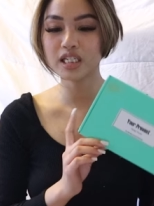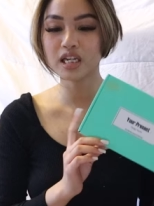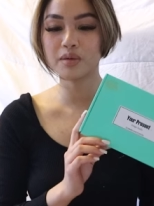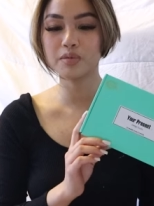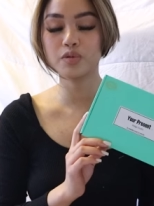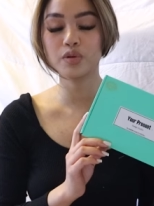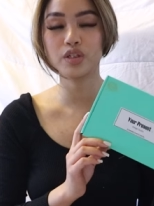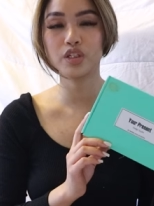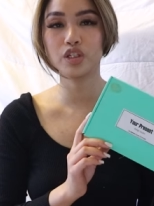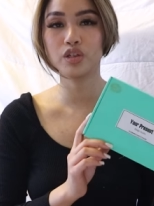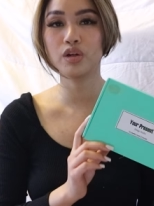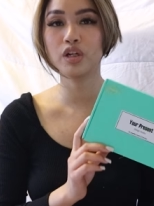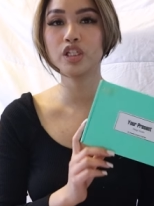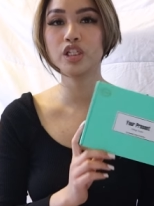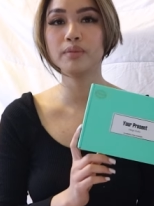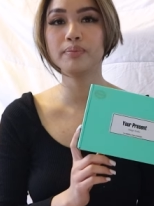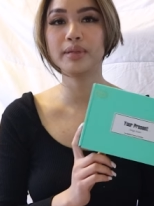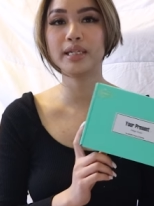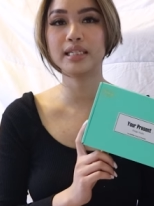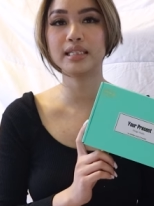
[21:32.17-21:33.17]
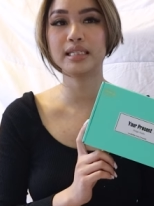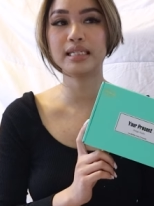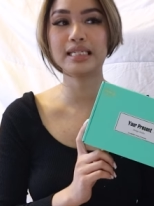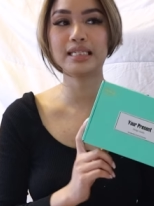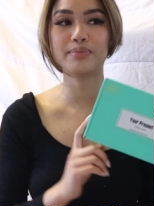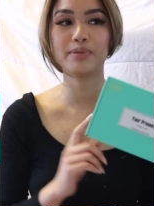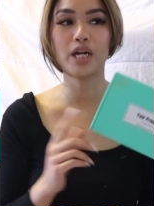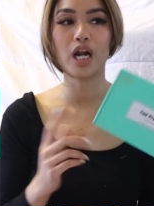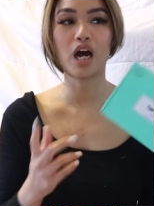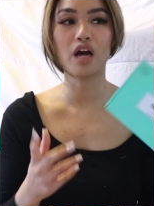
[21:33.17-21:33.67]
comes with 200
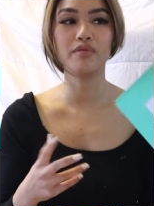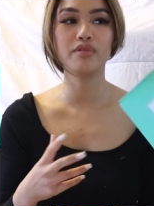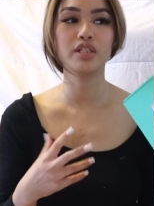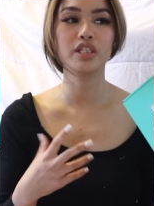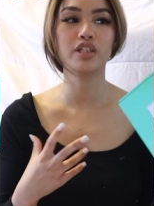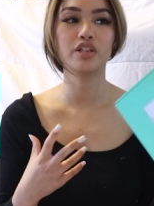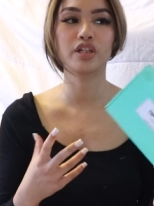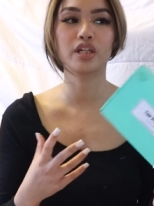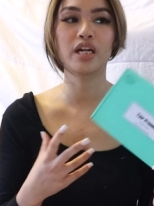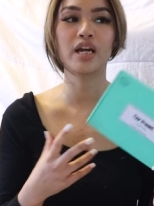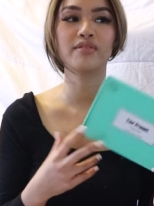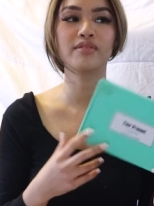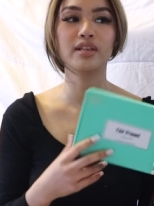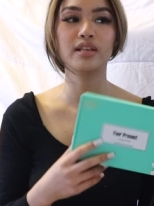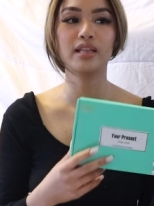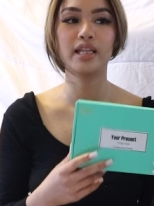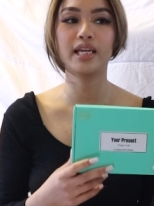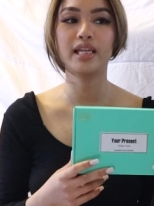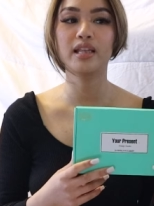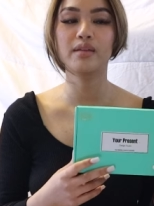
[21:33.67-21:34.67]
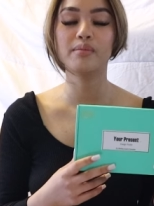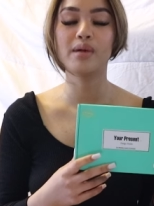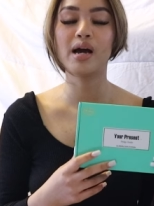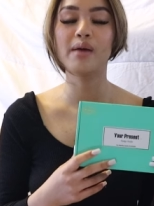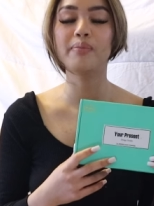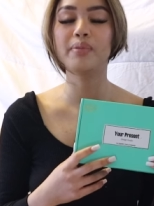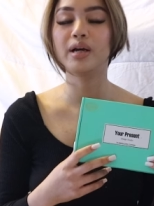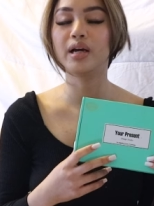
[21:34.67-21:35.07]
pieces, but obviously you're gonna have to link them up.